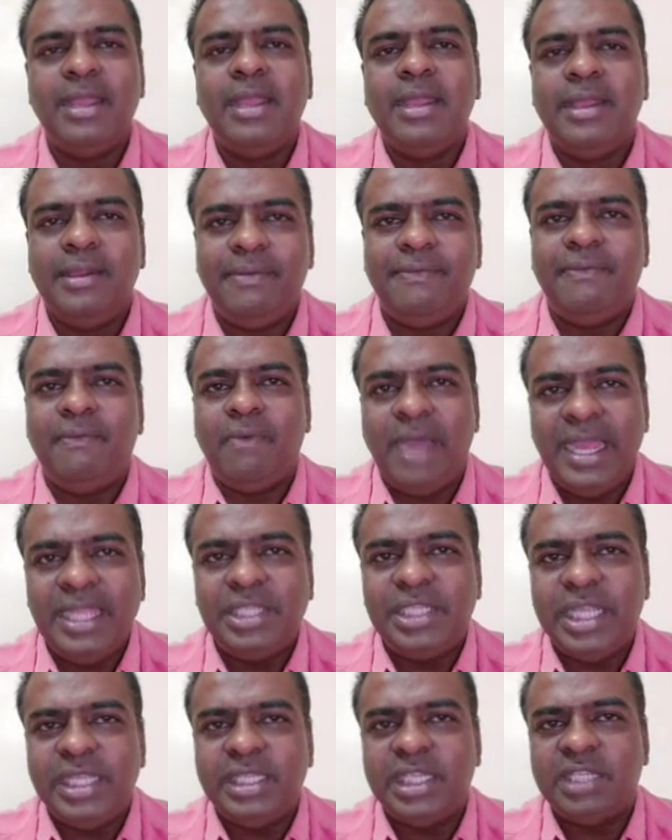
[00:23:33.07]
If y
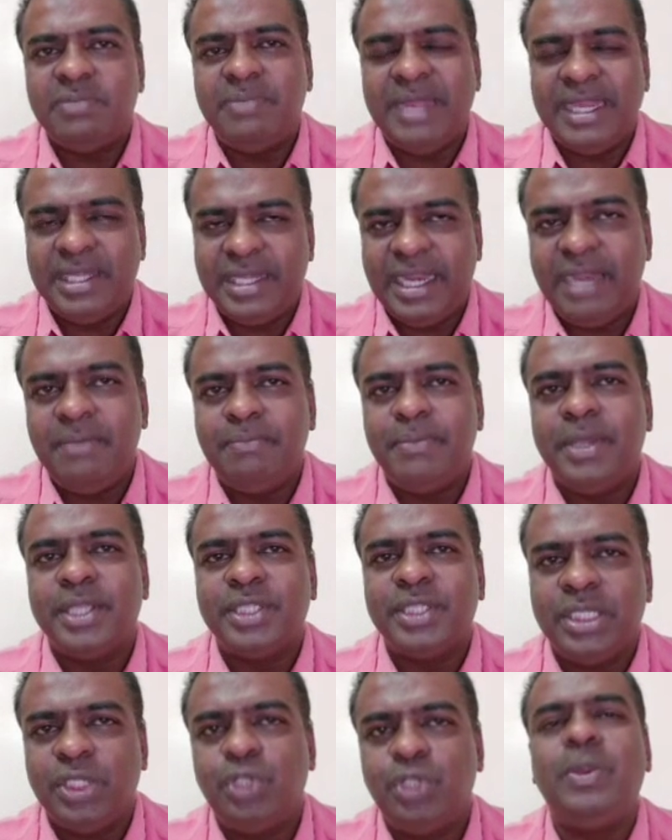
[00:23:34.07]
changes by 10%,
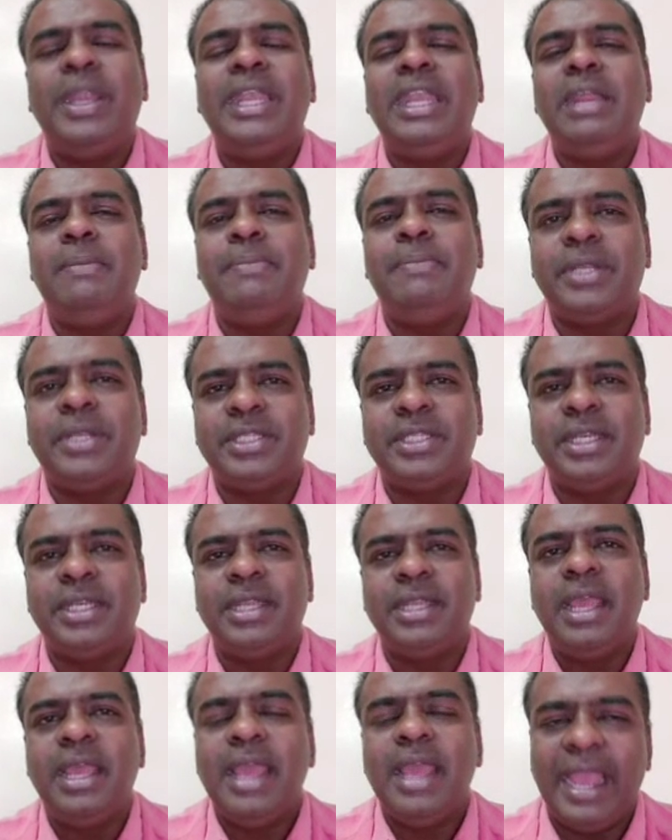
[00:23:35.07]
20%,
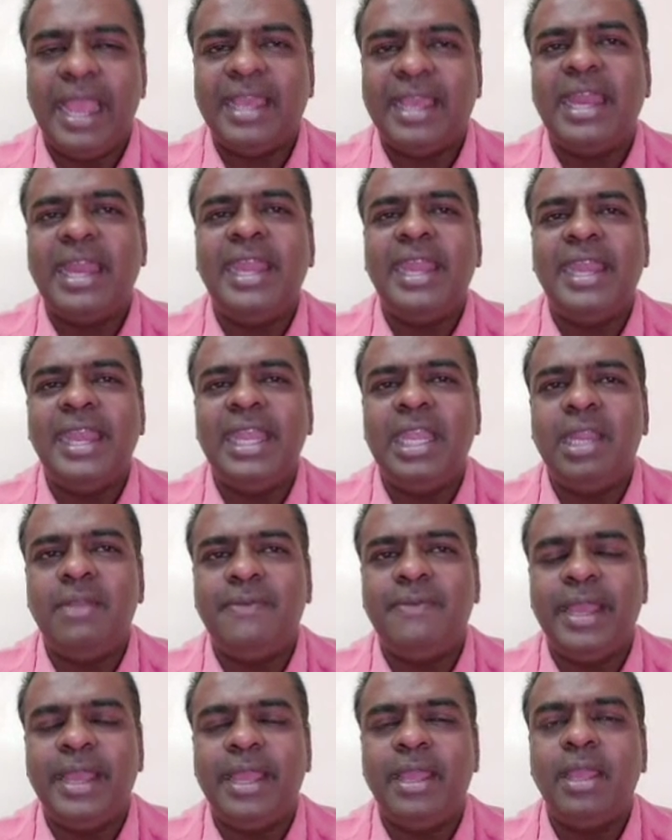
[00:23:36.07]
I can
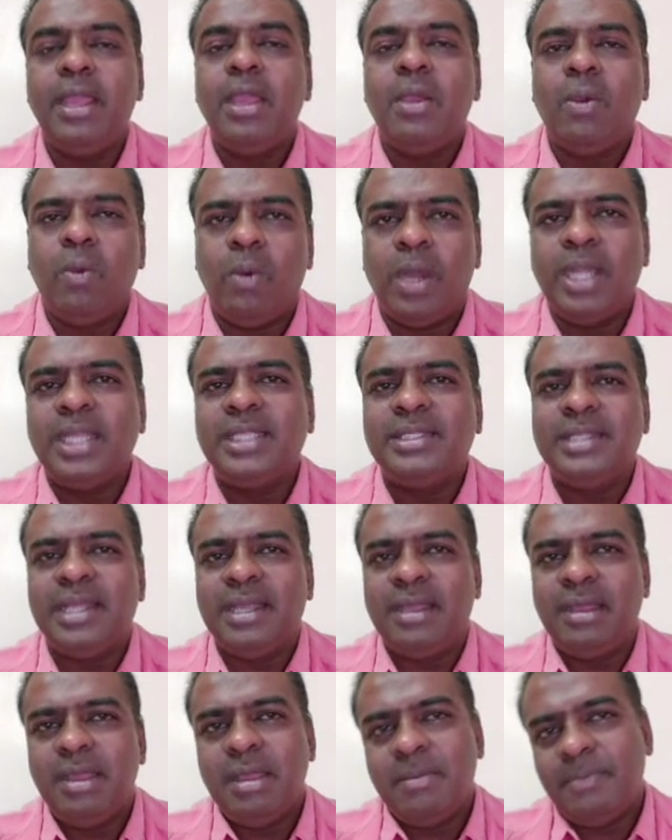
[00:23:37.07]
identify what is
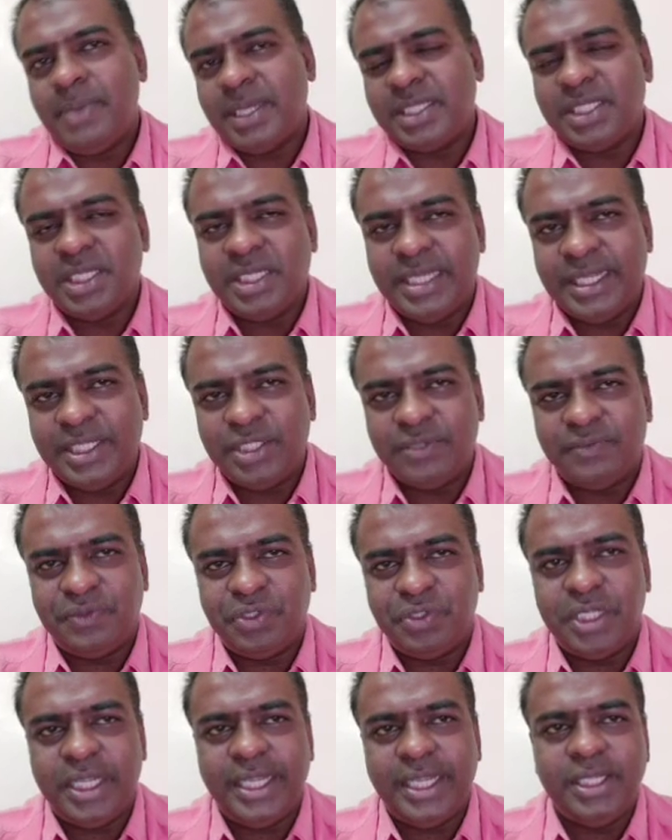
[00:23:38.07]
the percentage of
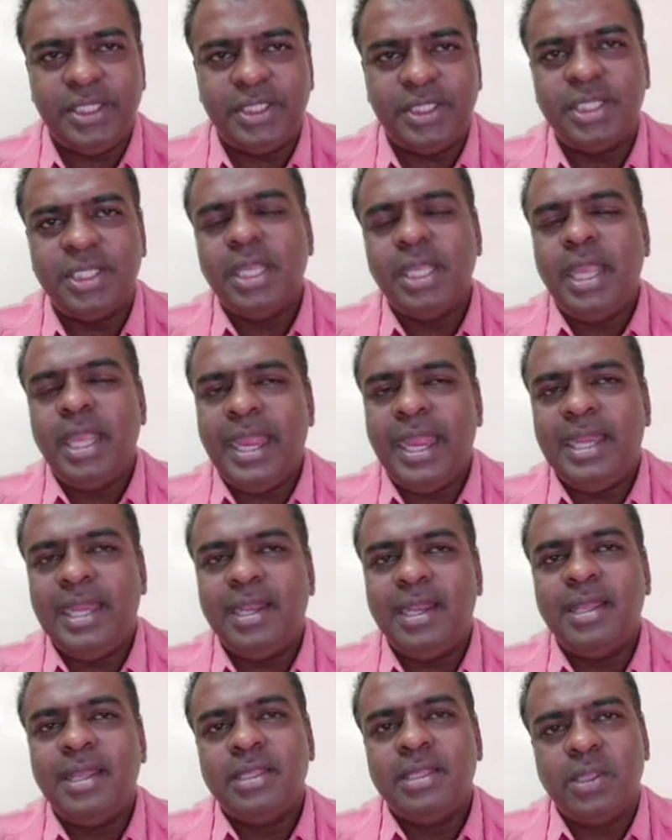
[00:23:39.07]
change
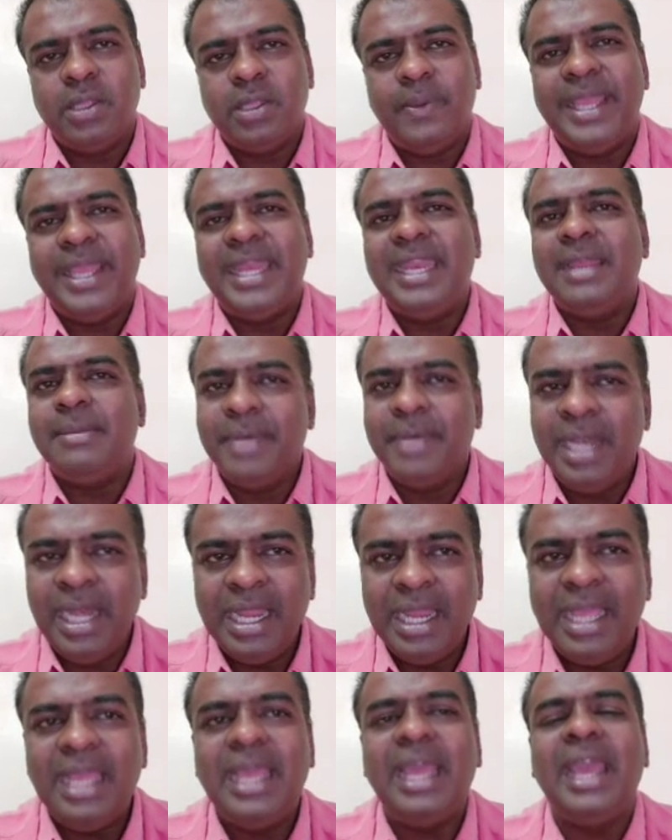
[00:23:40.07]
in the variable
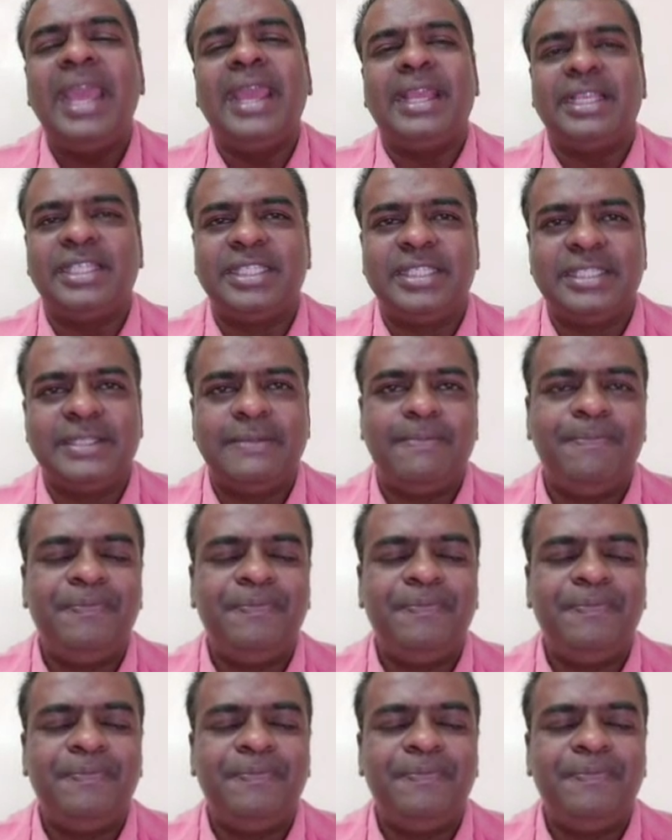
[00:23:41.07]
x.